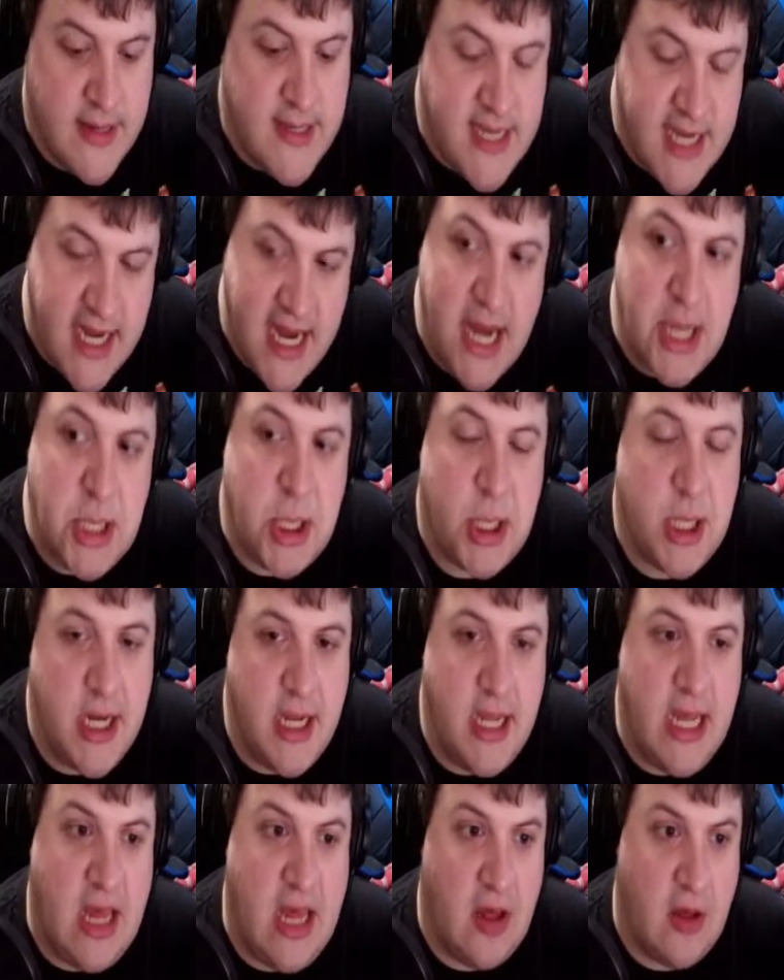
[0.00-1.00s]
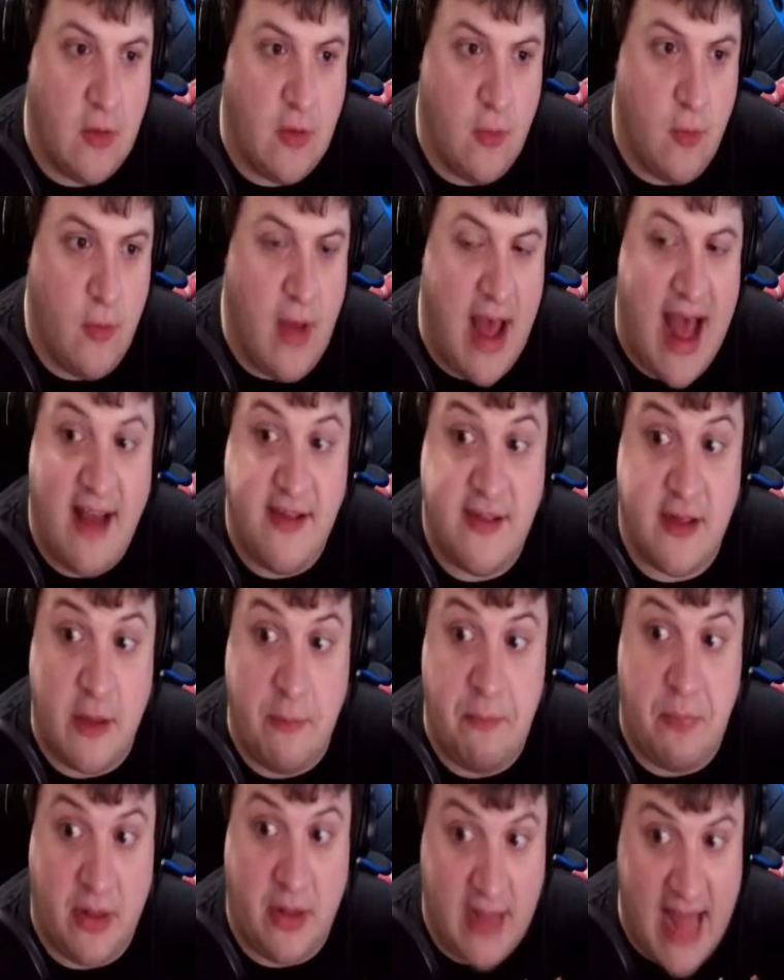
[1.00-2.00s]
Teaching you as a
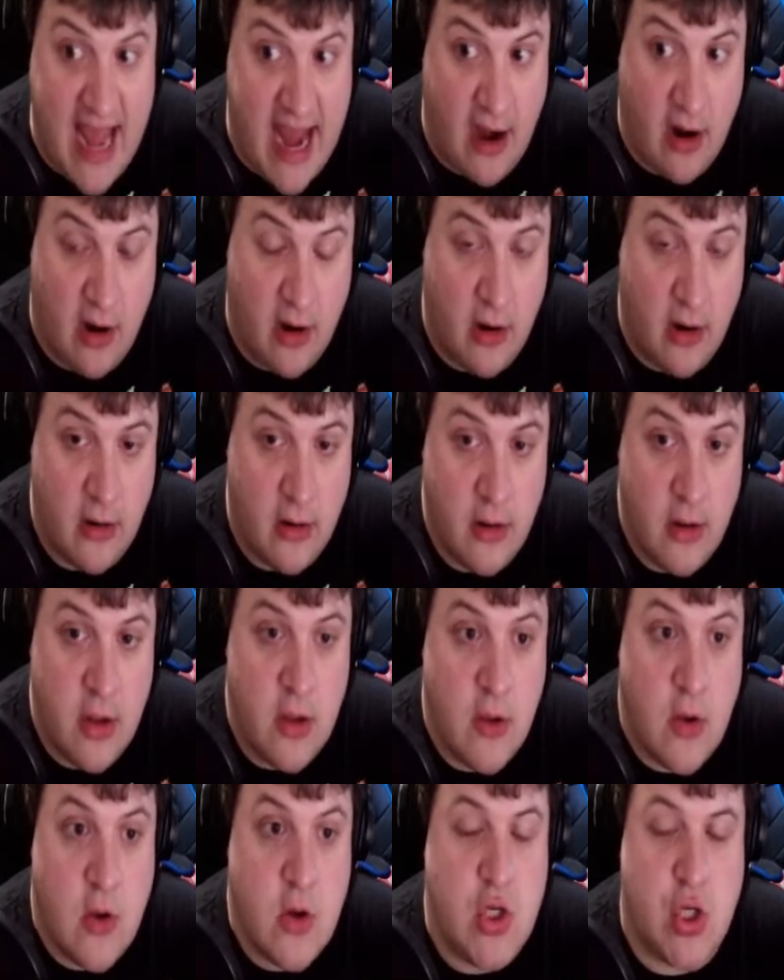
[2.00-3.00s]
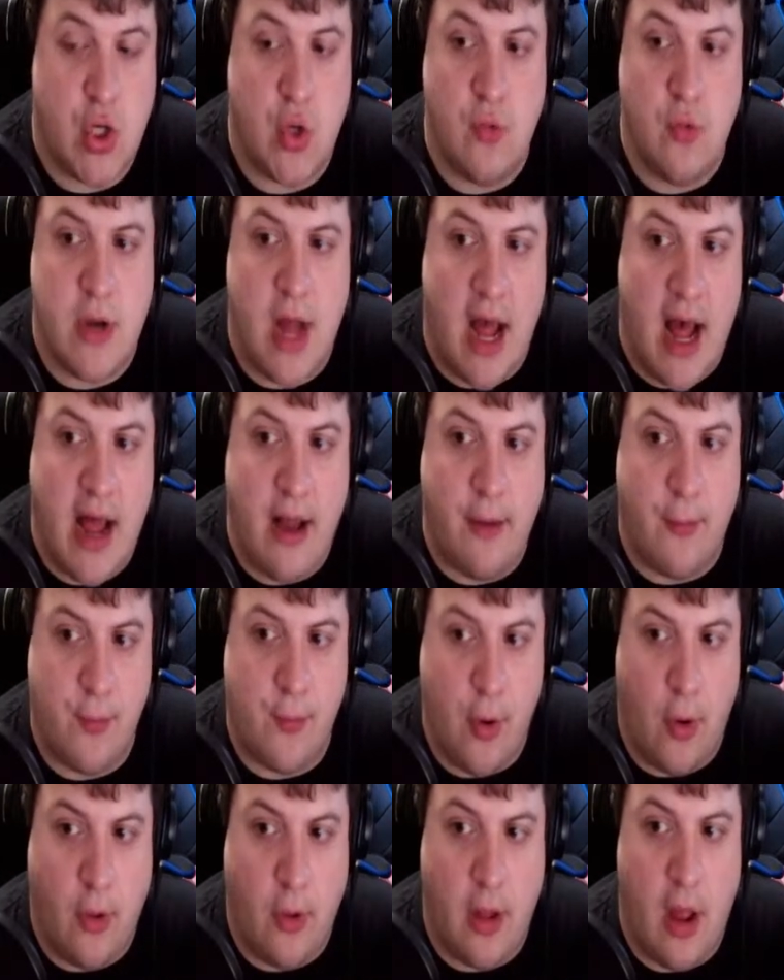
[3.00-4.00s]
player to not
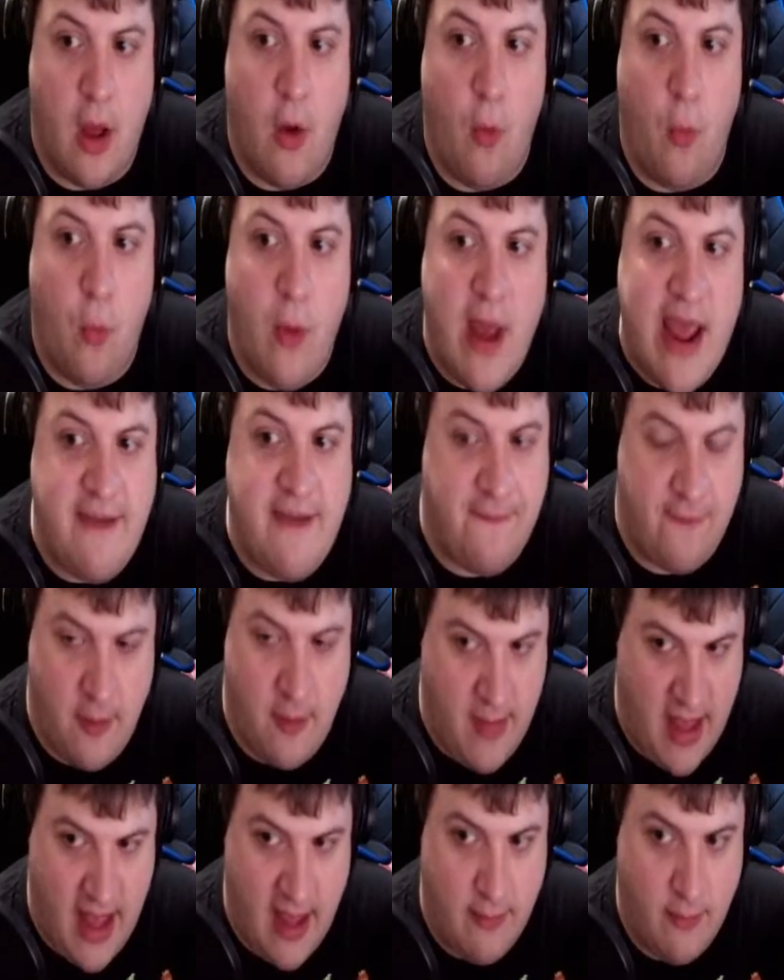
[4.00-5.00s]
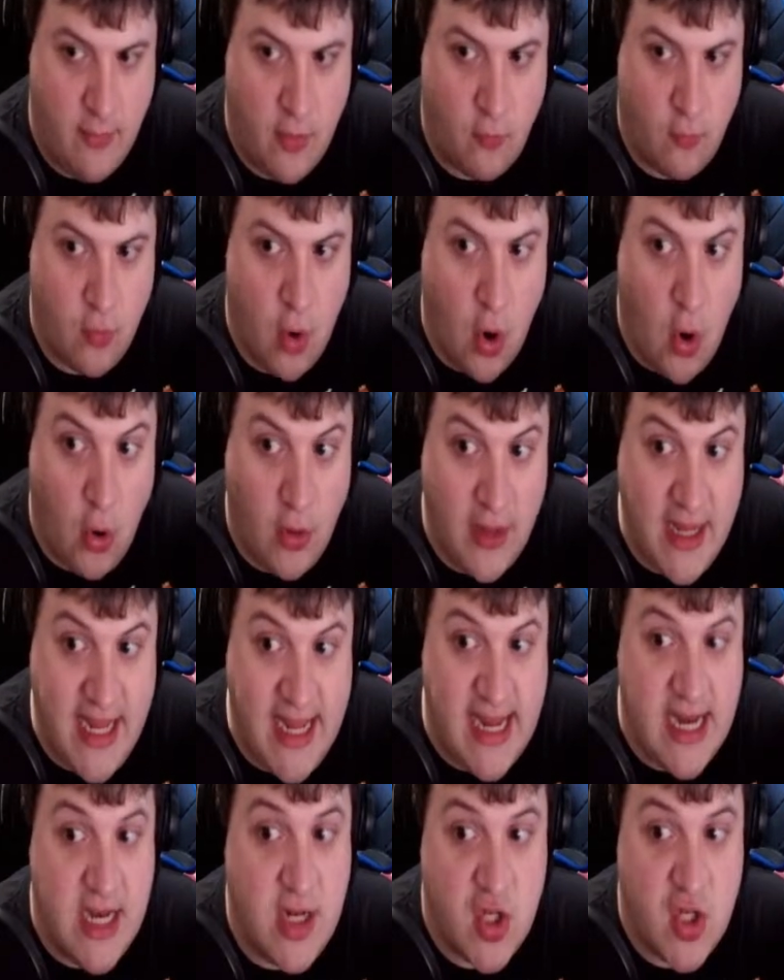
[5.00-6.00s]
roll away from him, roll
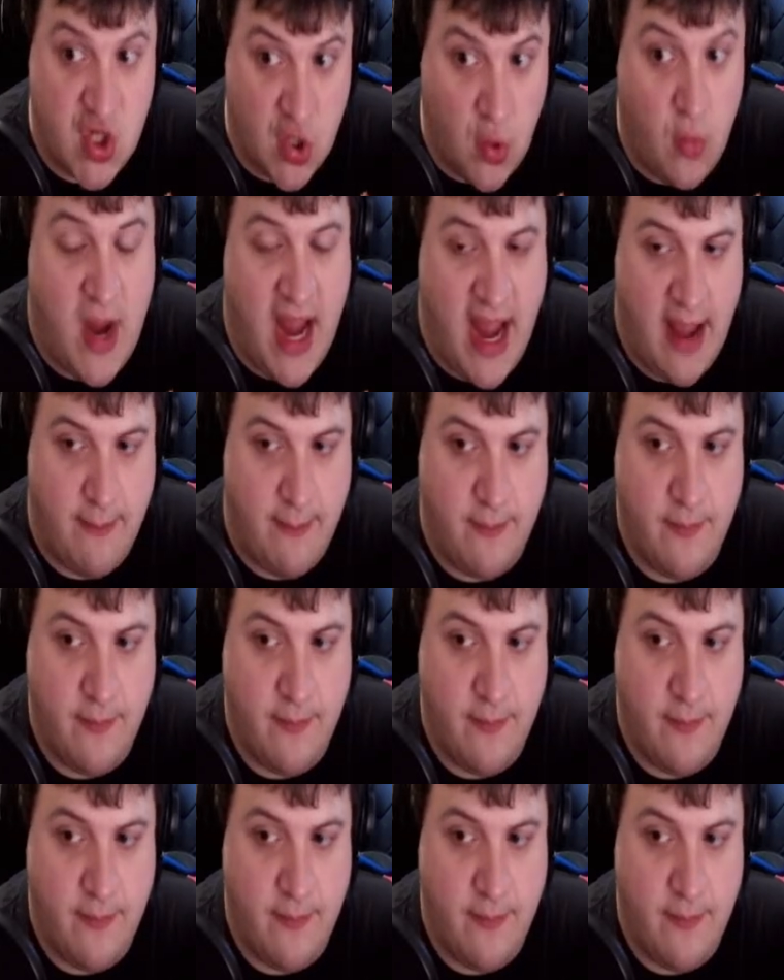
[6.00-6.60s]
into him.